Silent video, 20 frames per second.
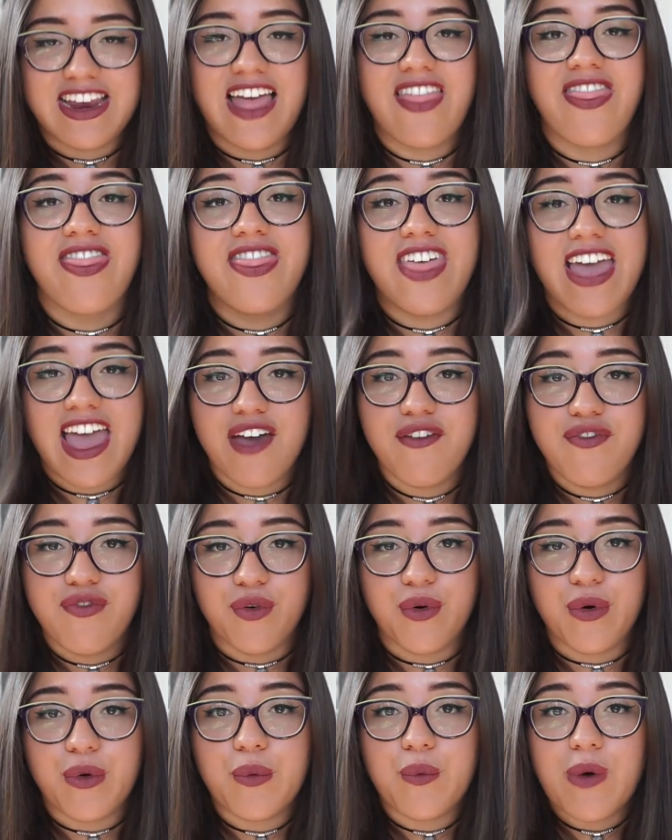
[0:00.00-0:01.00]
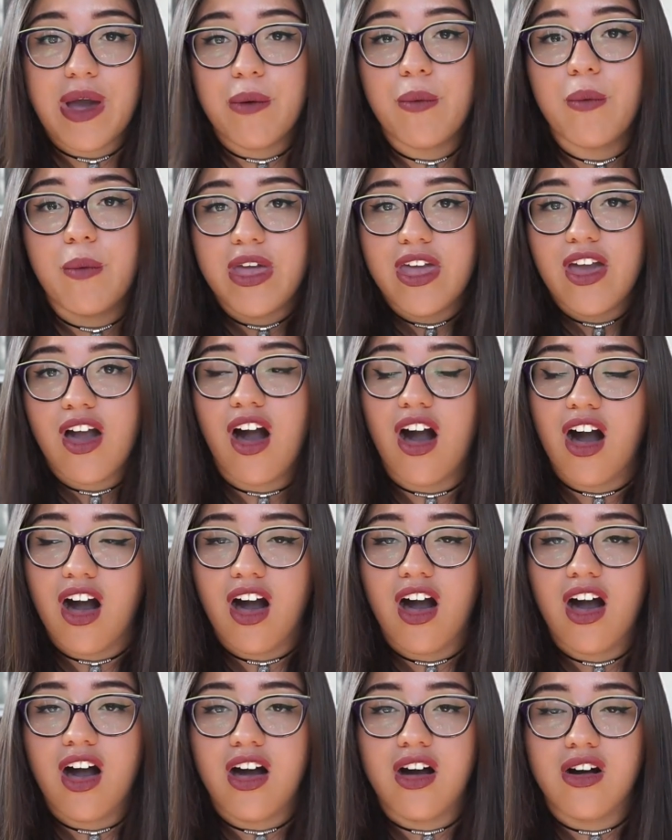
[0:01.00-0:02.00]
and therefore when we
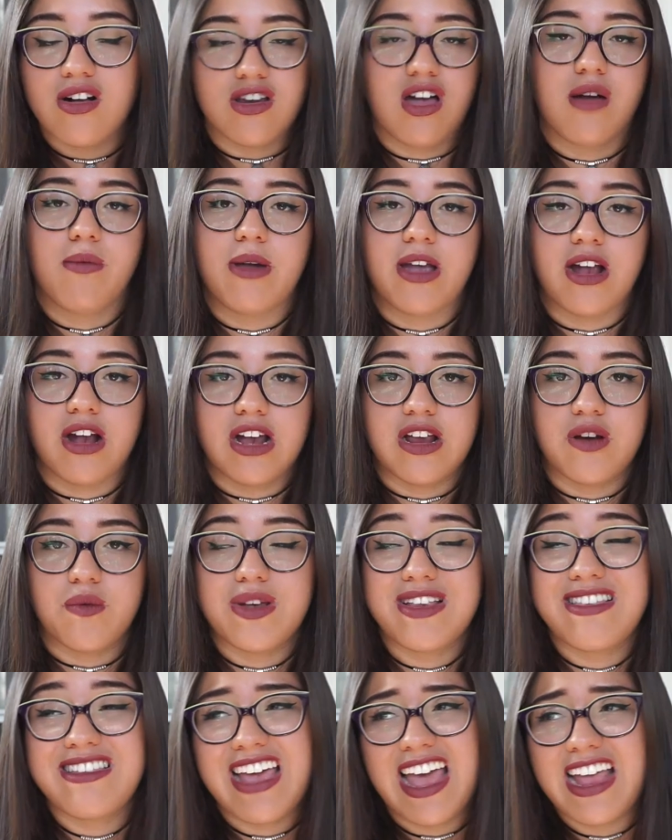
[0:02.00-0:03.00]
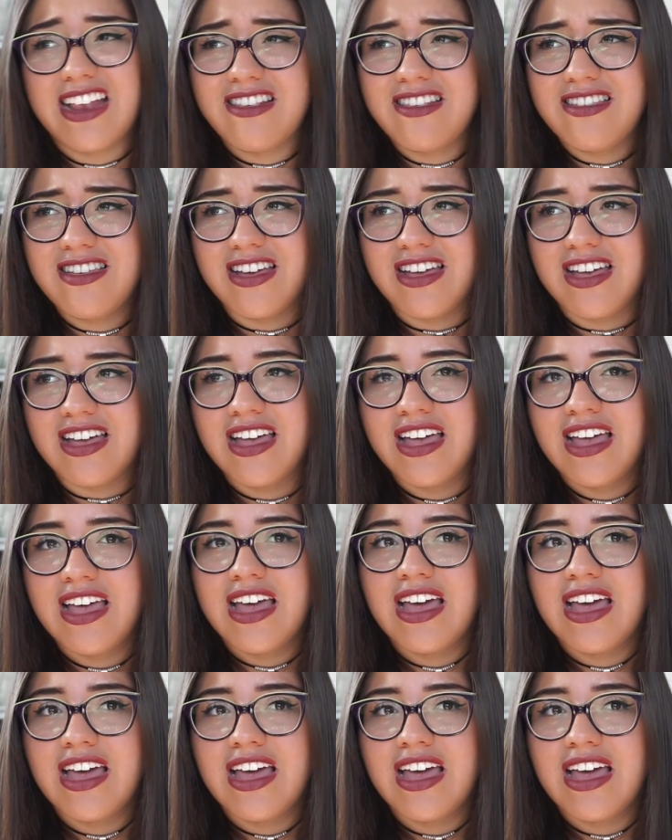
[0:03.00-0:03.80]
are on our period we tend to